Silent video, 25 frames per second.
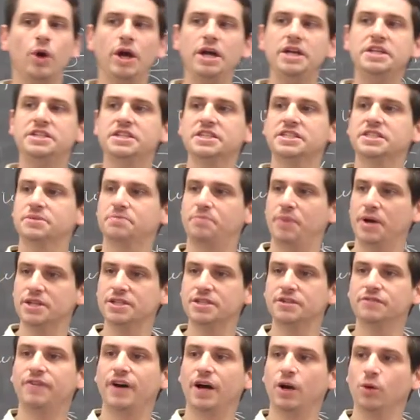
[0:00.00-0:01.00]
a way to
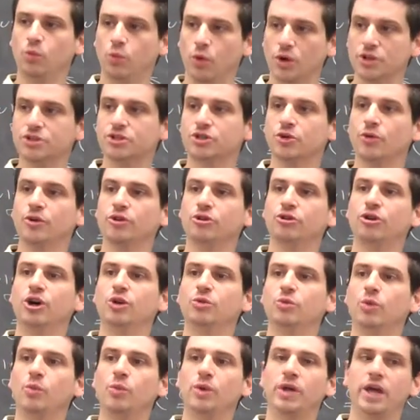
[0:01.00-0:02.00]
specify what's going
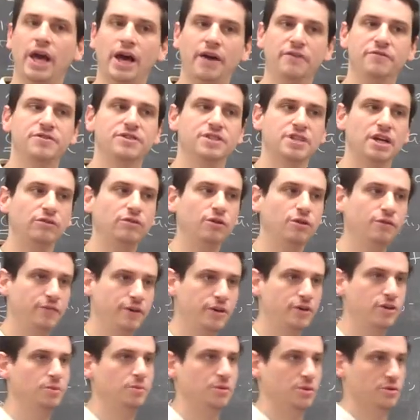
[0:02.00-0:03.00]
on when we have several
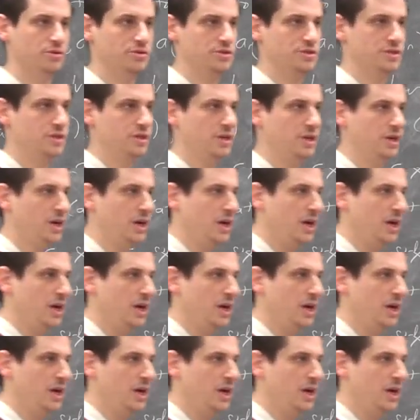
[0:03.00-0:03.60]
variables.